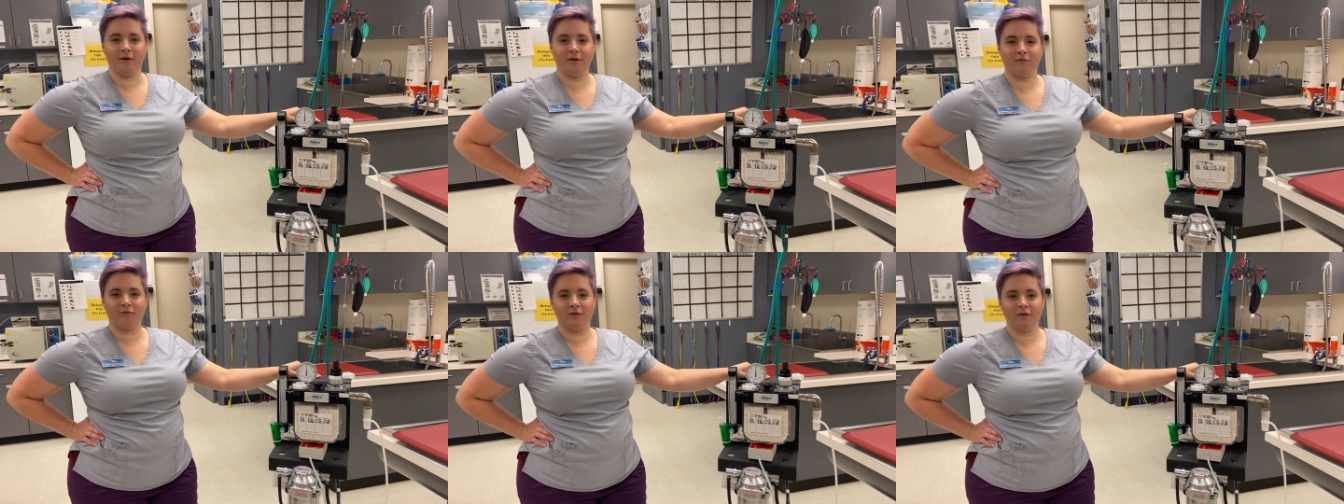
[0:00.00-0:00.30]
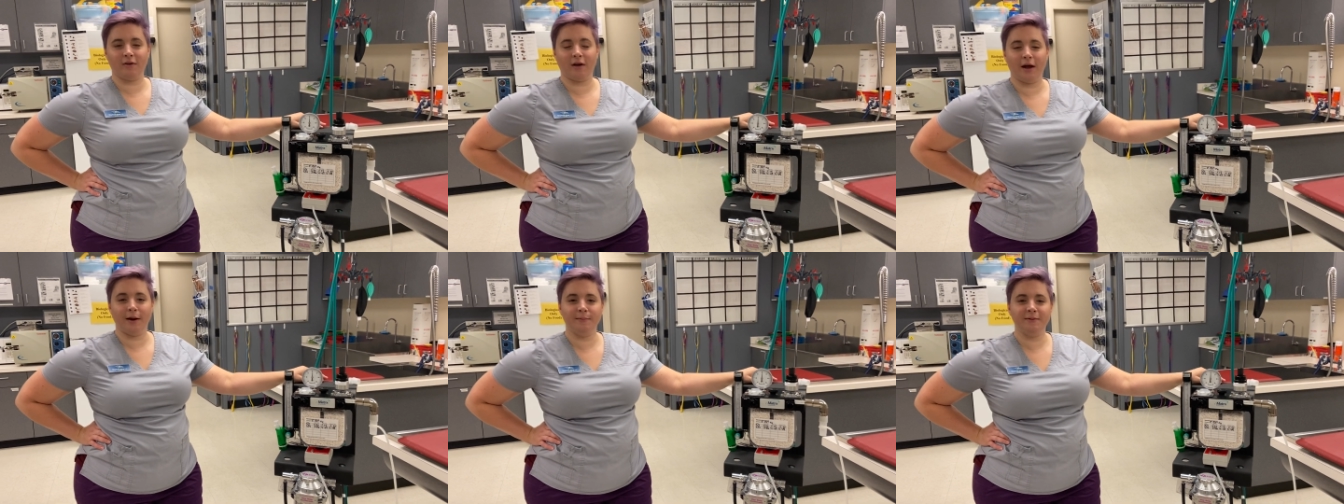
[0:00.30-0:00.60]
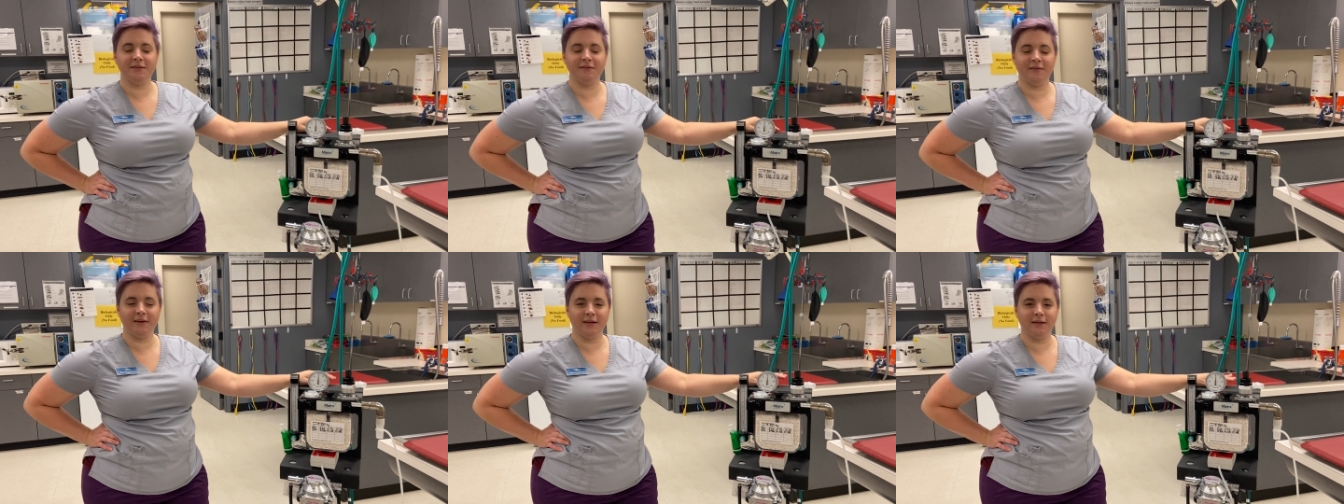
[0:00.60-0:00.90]
different
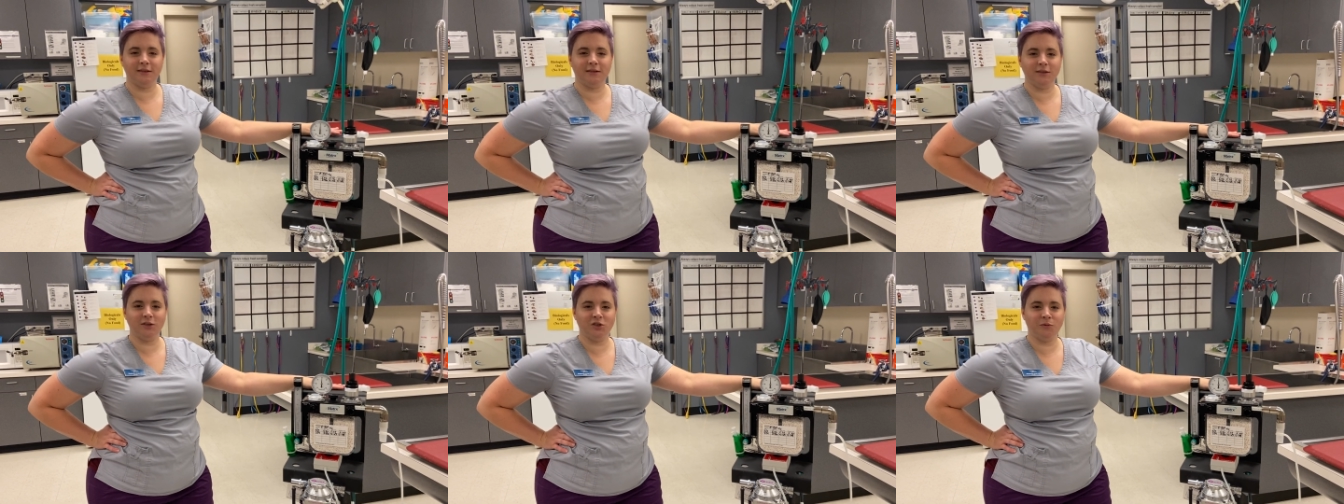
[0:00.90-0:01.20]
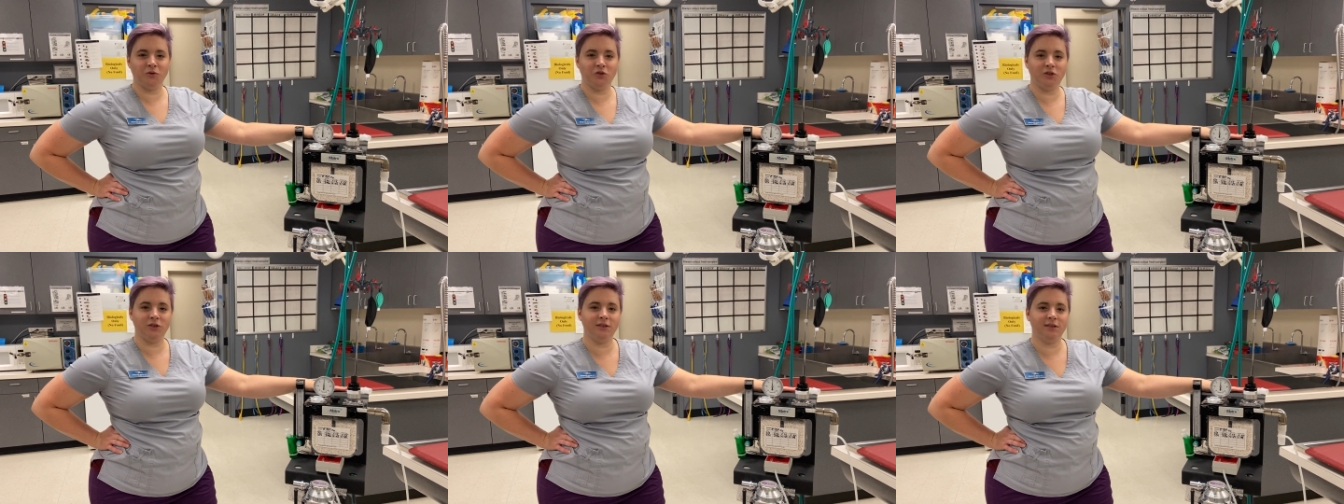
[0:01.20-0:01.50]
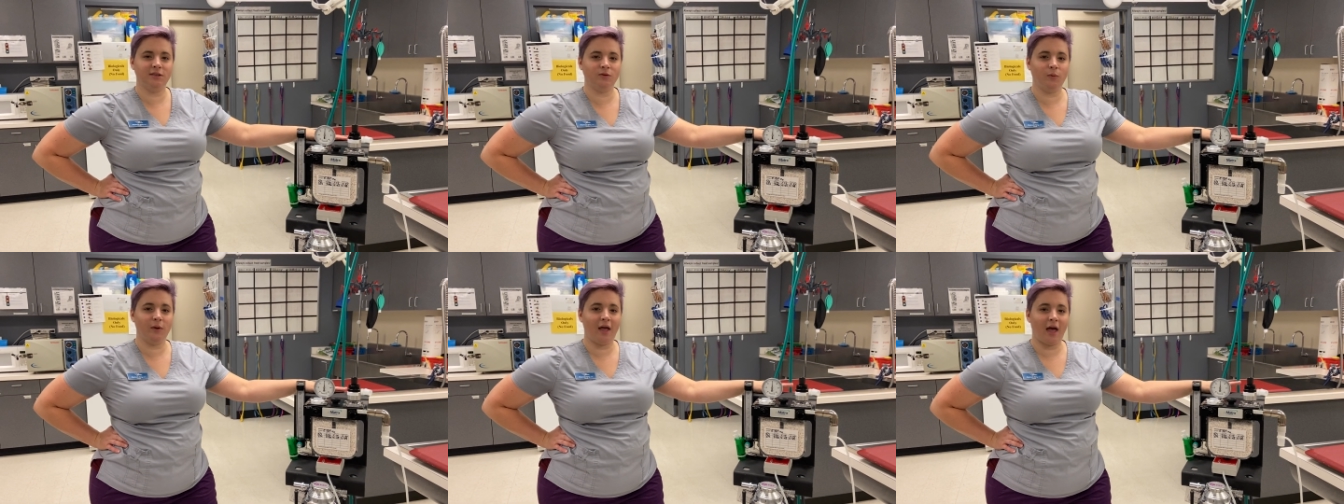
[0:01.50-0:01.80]
types of anesthesia
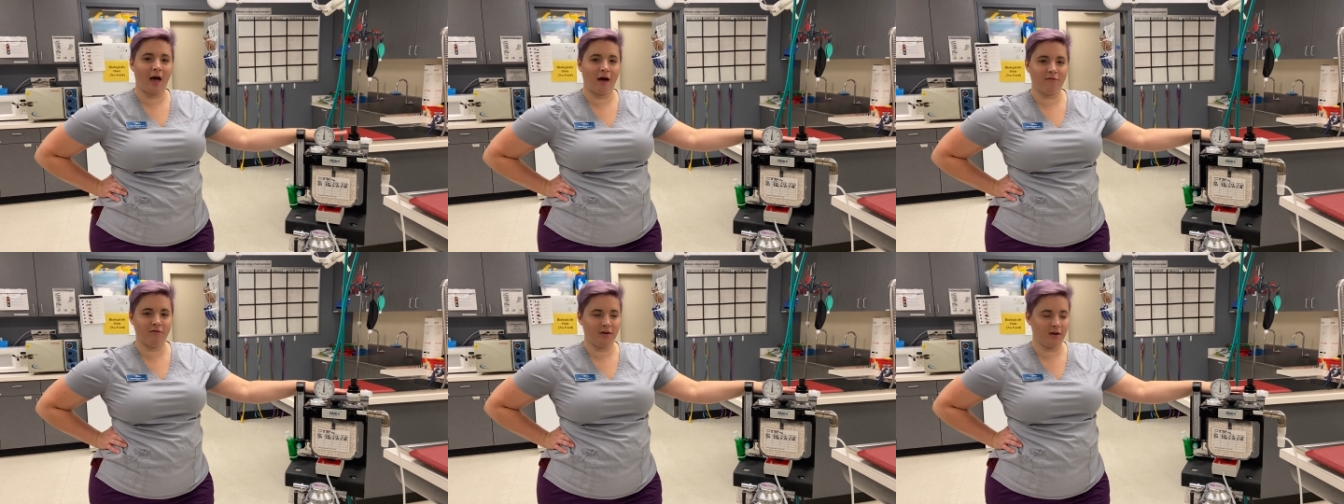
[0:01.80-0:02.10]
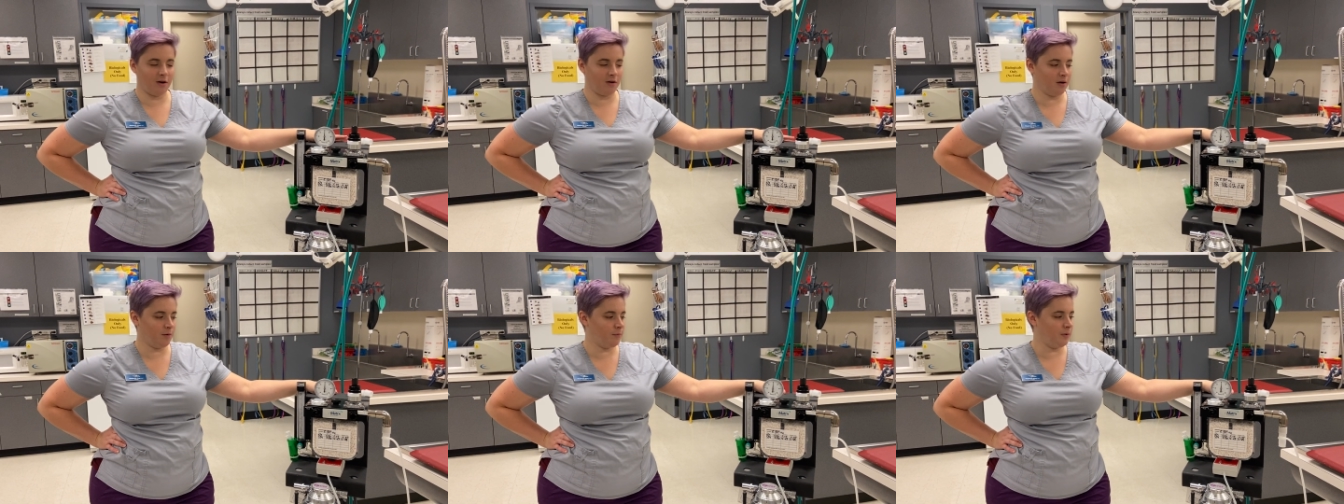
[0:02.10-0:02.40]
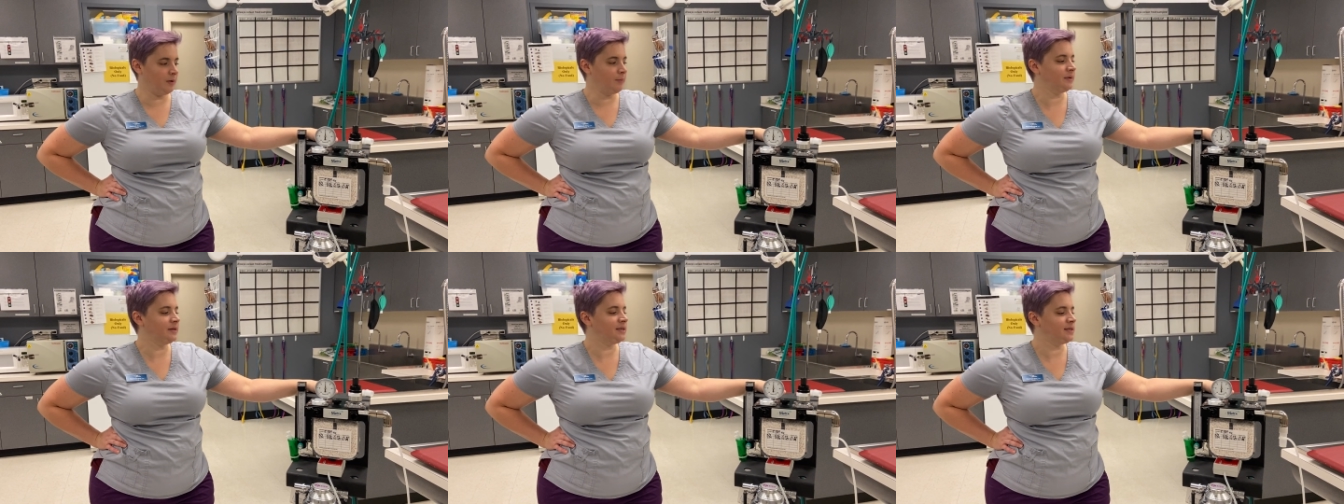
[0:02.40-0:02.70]
machines that we have here
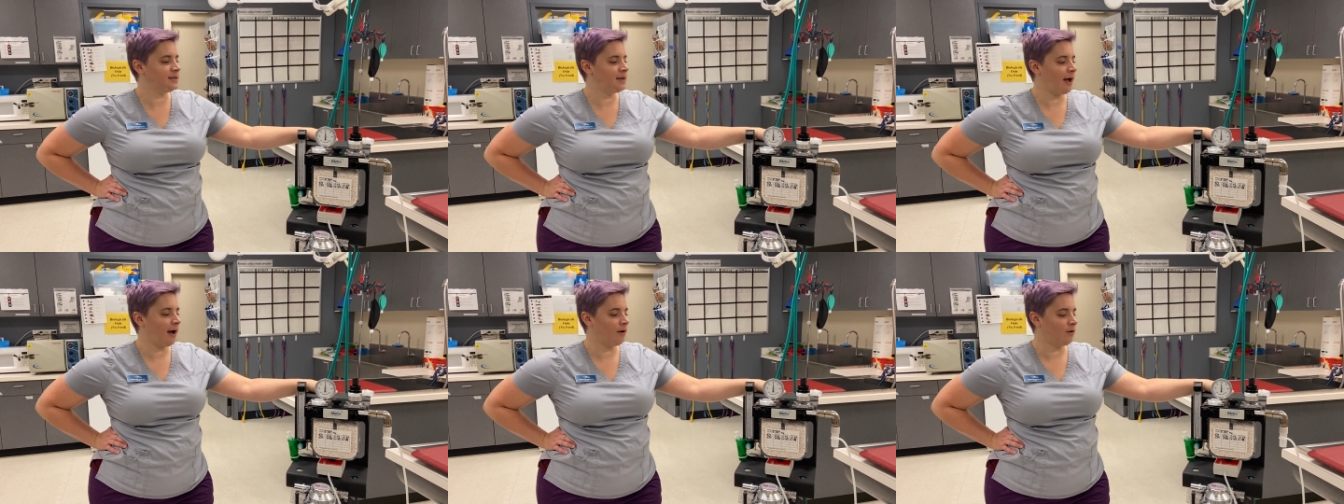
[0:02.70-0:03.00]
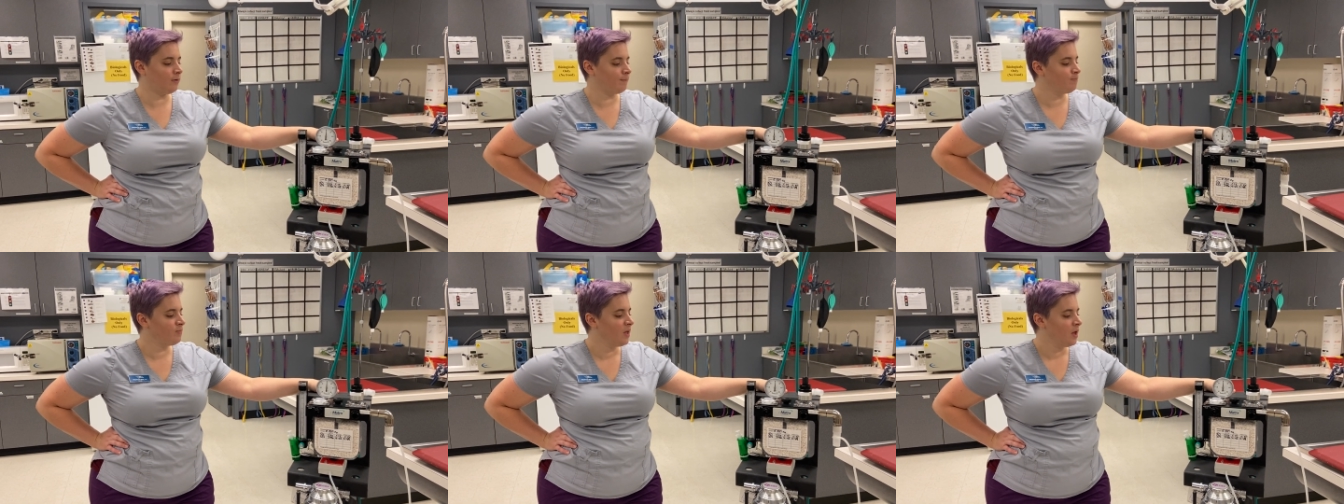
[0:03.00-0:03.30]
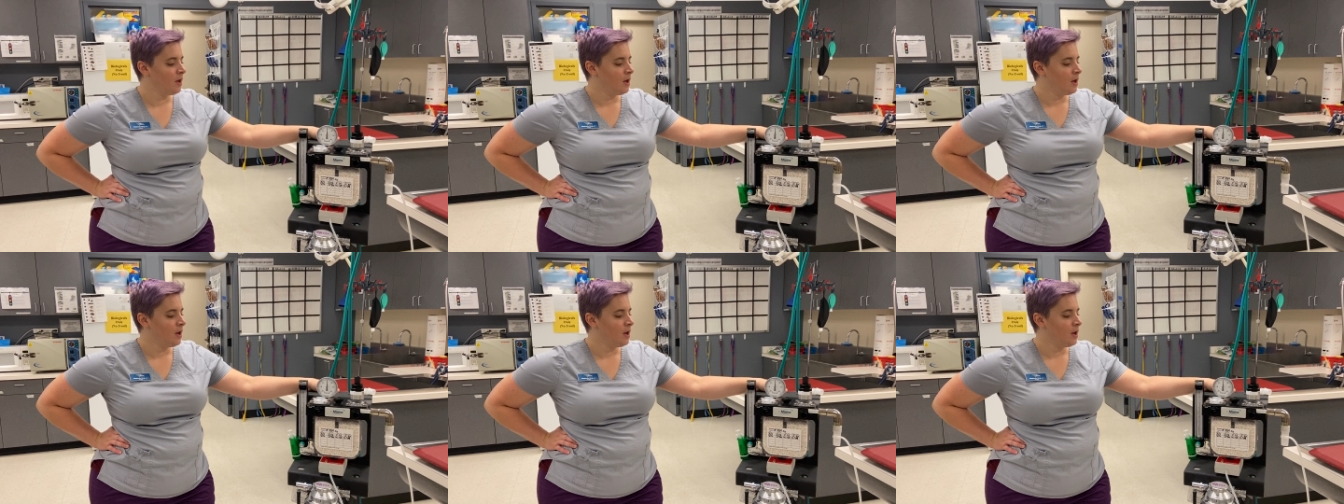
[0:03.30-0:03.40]
at Pima Seattle.